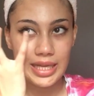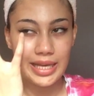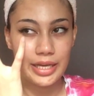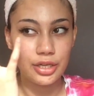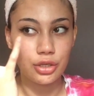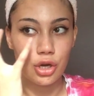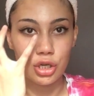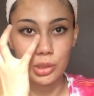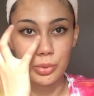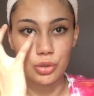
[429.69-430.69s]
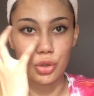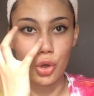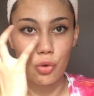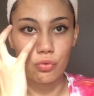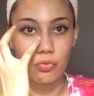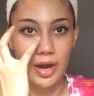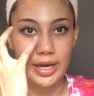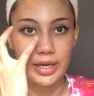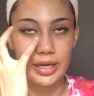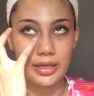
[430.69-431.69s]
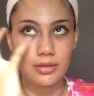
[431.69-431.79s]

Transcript: inner corner, but not right